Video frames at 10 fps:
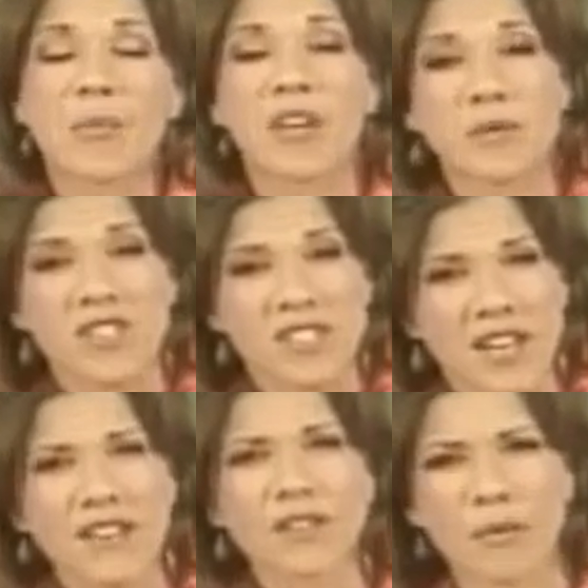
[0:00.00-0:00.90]
but it was
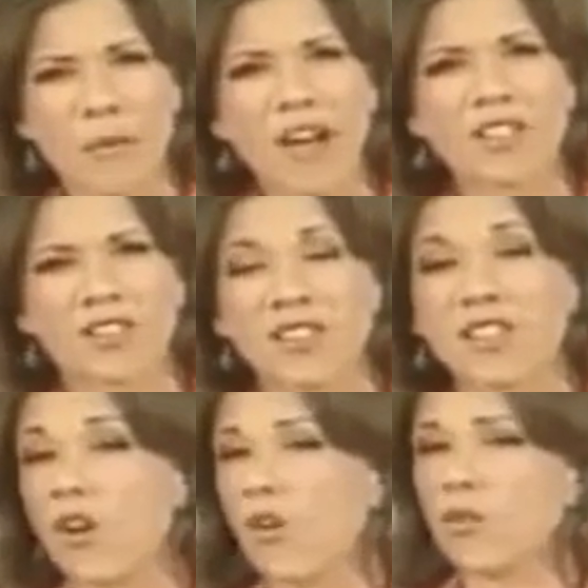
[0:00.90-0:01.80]
another reminder
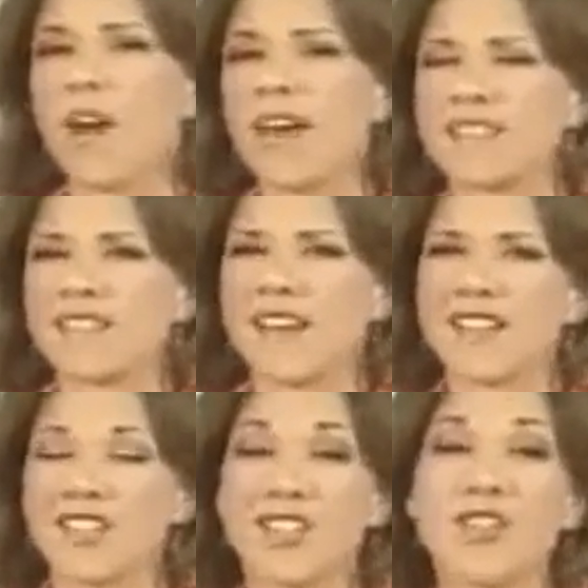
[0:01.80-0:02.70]
that the Old West
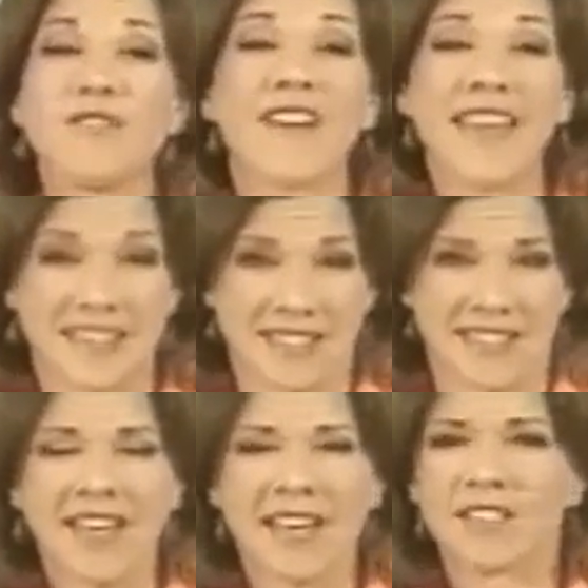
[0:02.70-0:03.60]
has a new face